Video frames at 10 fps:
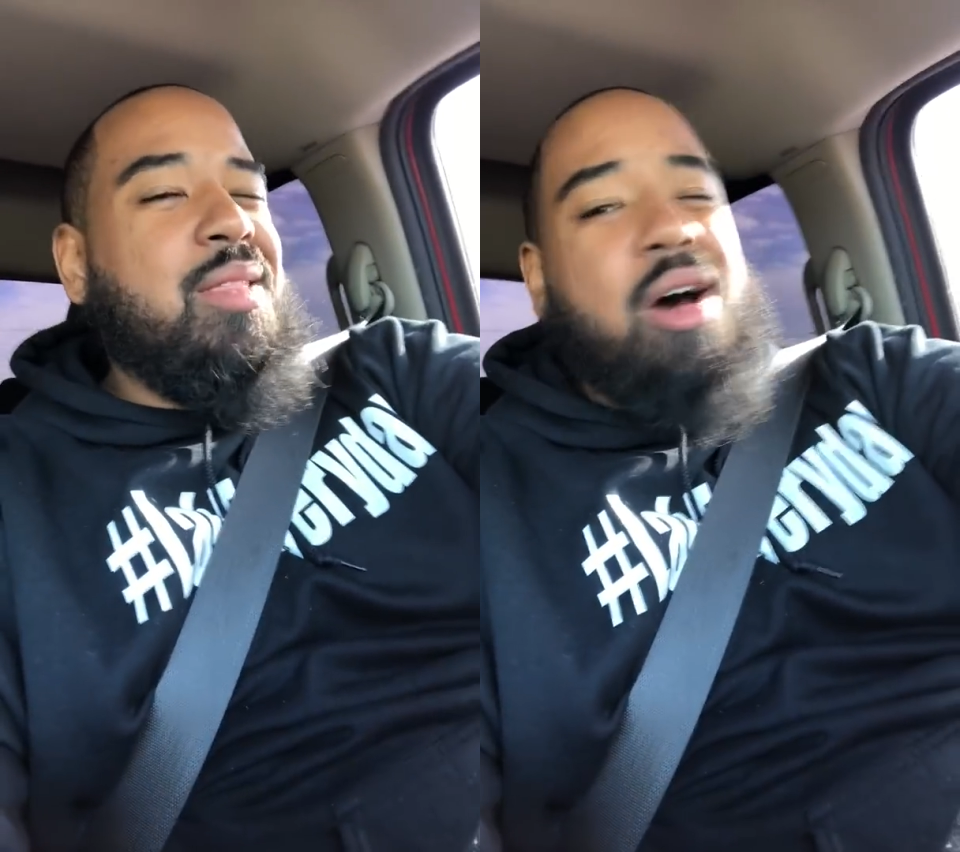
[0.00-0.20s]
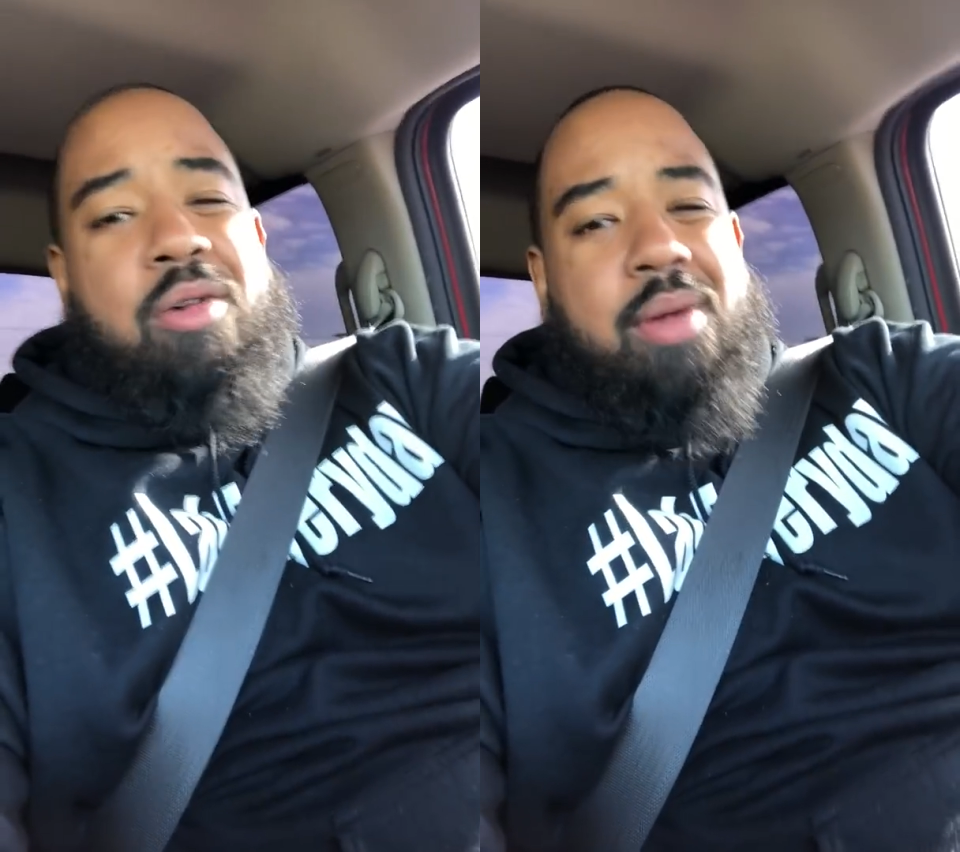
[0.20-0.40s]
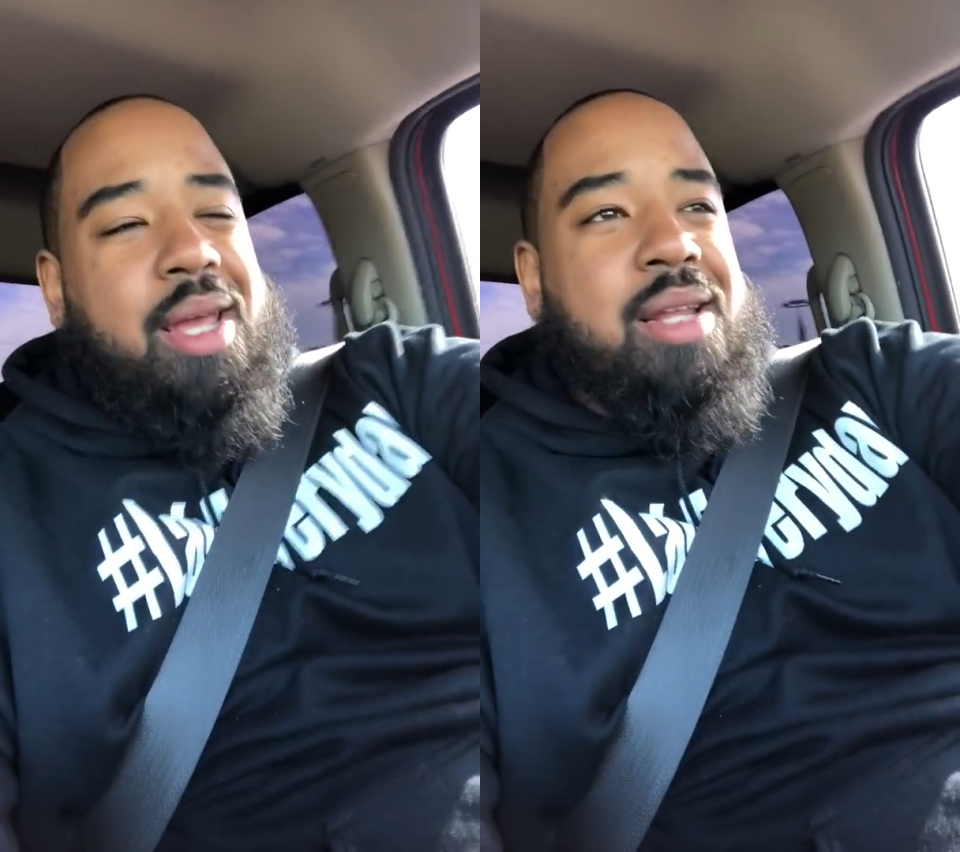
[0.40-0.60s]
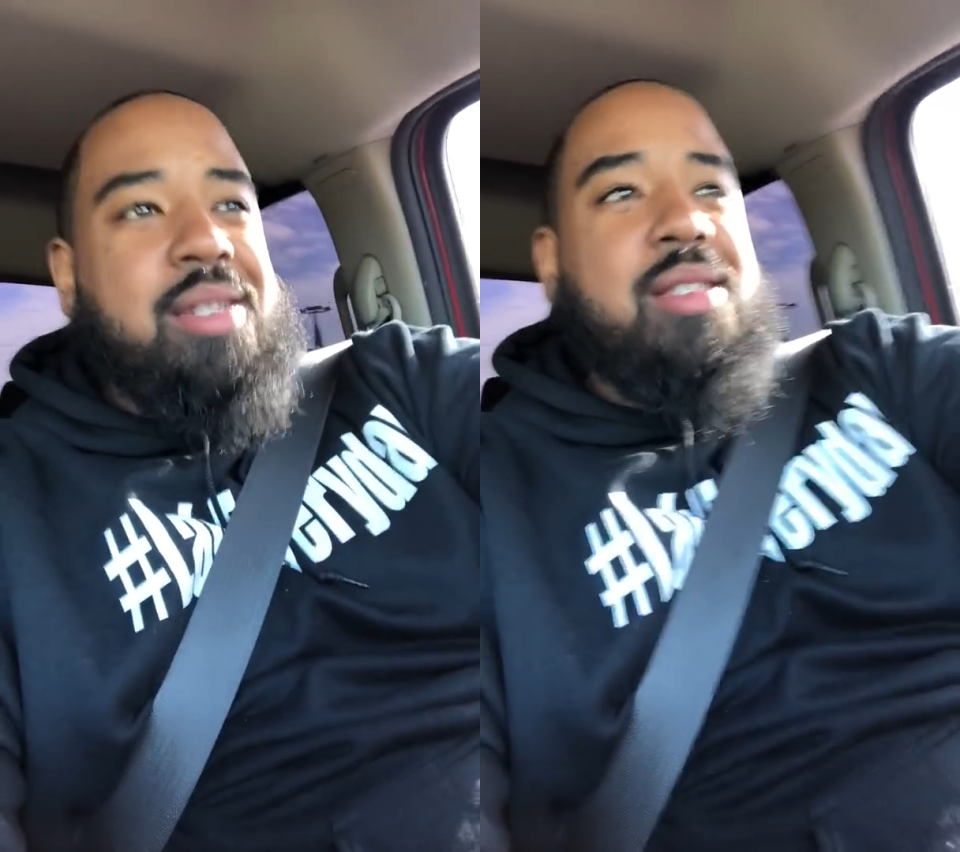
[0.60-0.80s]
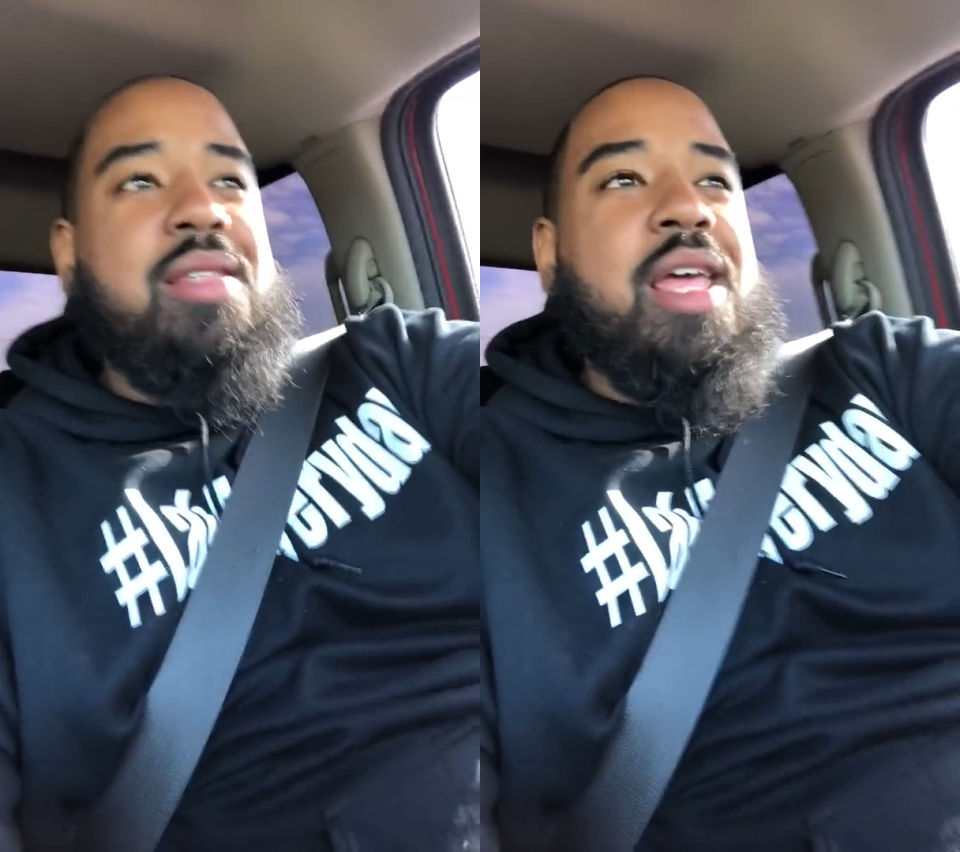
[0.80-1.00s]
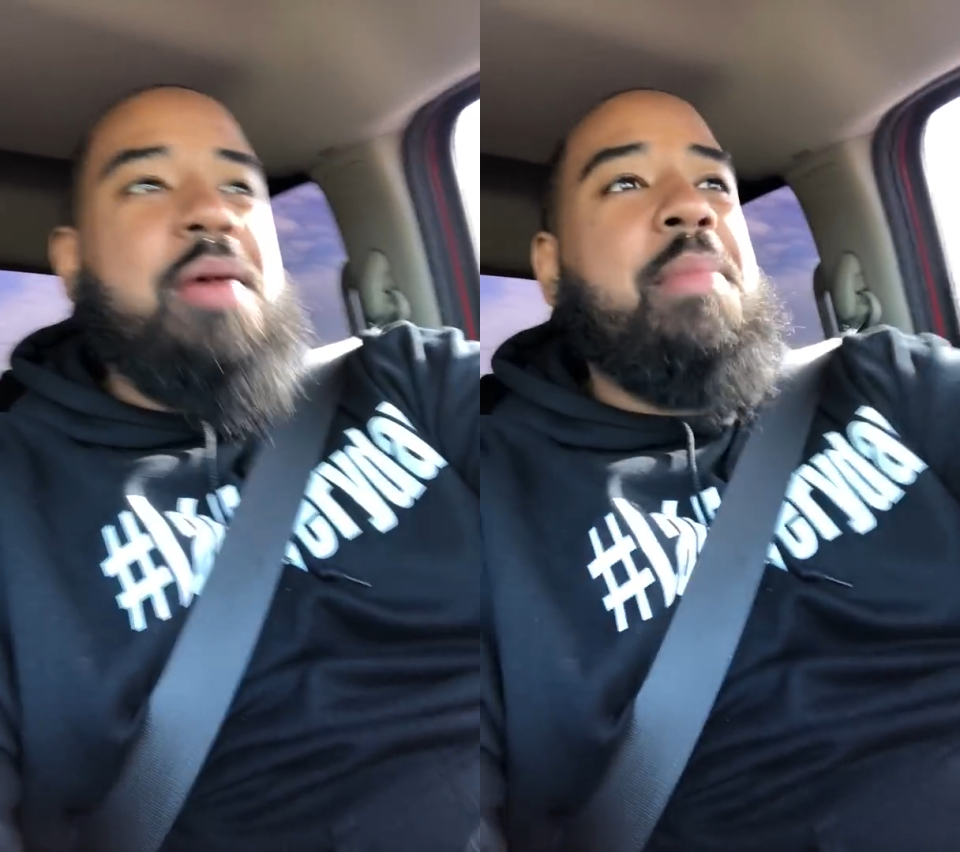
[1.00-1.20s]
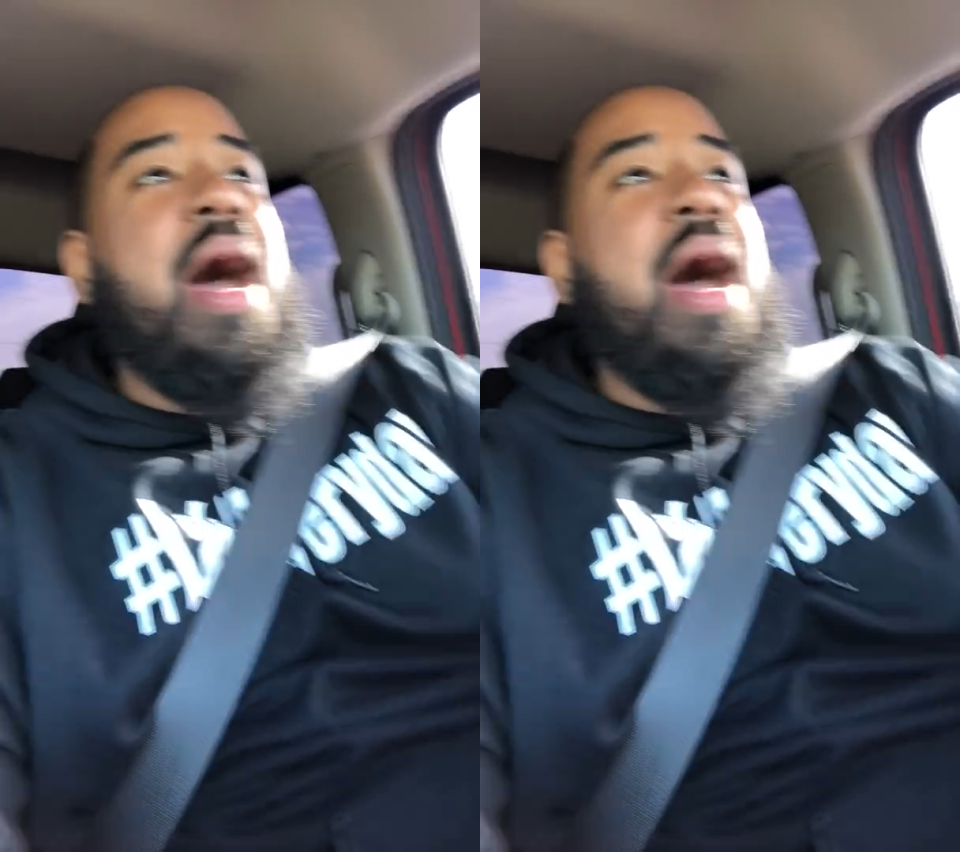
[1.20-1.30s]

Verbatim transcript: no, it in